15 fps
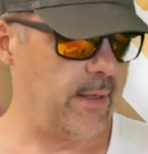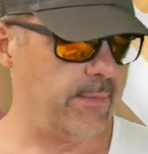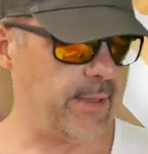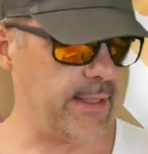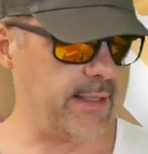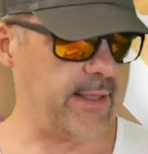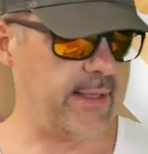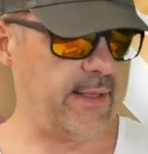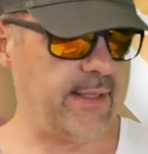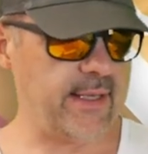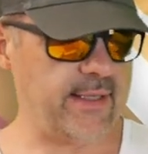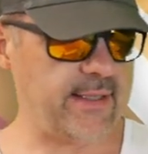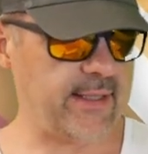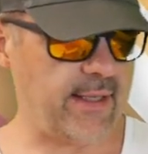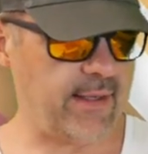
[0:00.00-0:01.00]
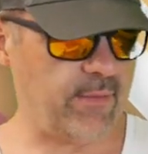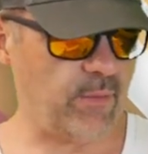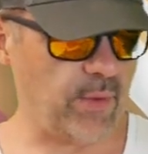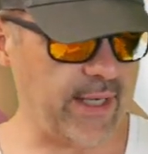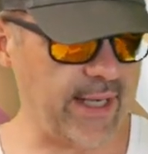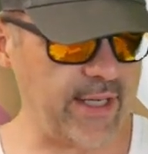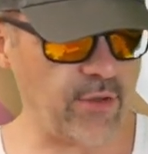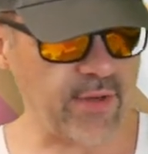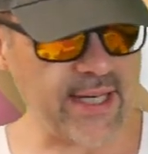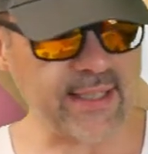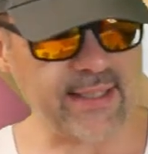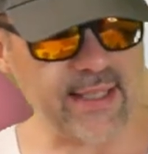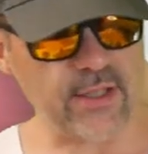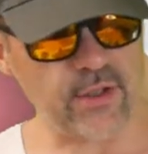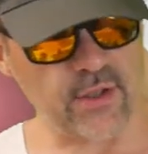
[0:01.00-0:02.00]
But this, when I
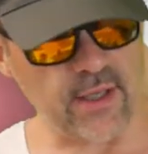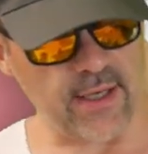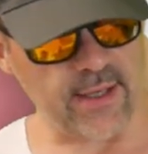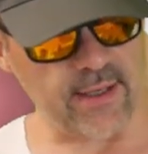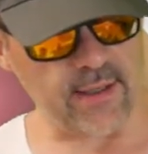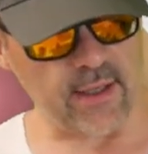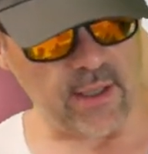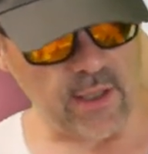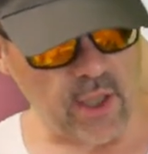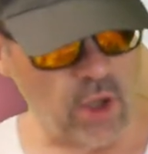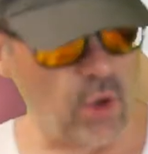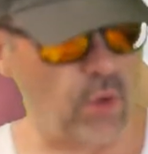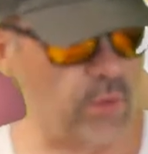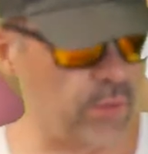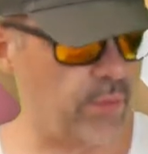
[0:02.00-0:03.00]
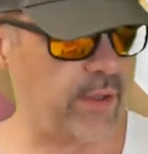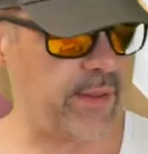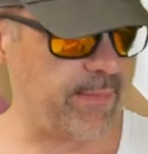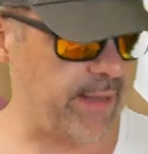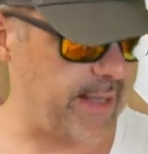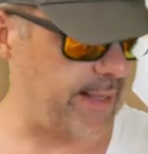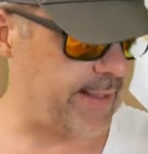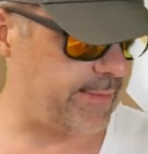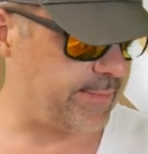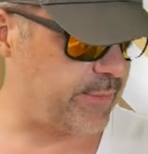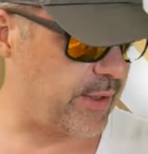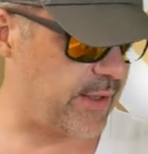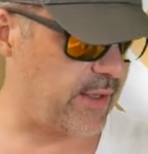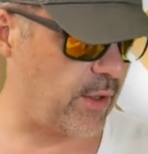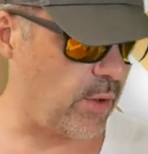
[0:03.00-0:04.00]
drank these uh, alone with my
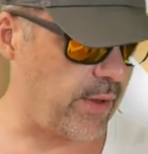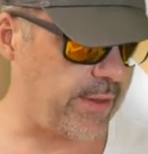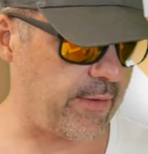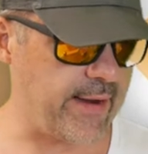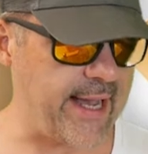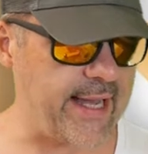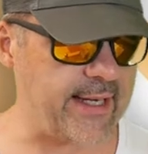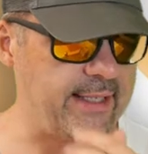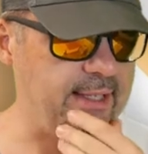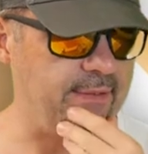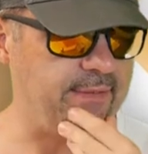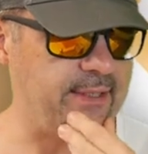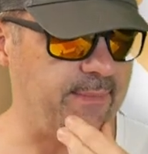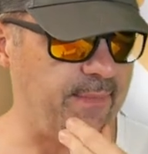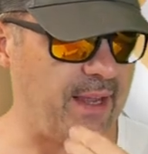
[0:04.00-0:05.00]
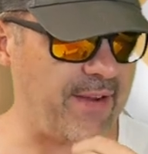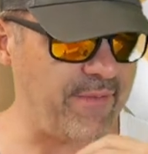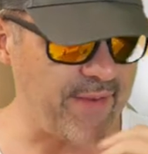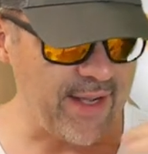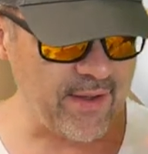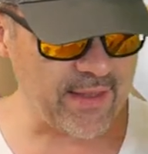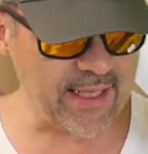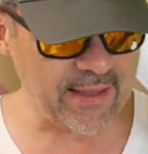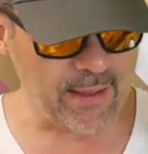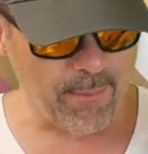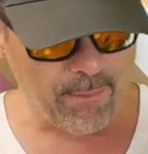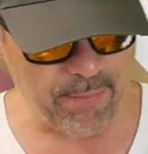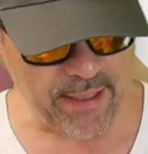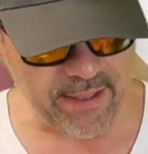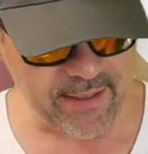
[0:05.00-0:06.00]
with no other additives, I found that the
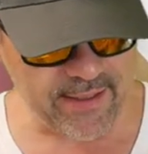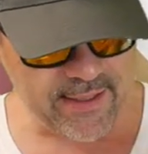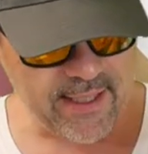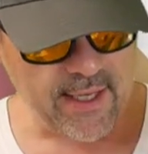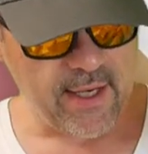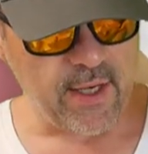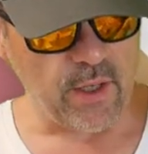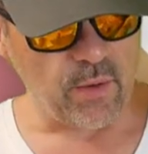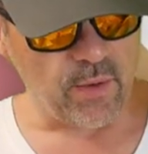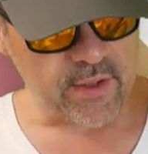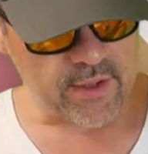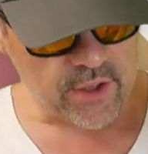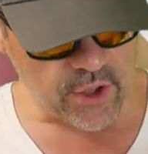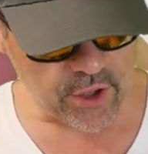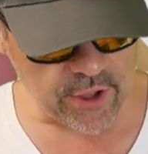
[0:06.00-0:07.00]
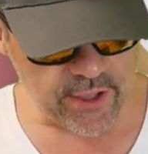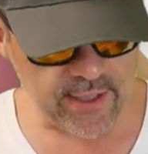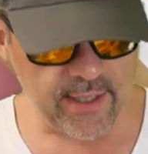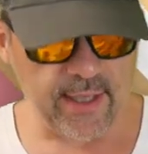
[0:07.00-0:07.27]
buzz was good.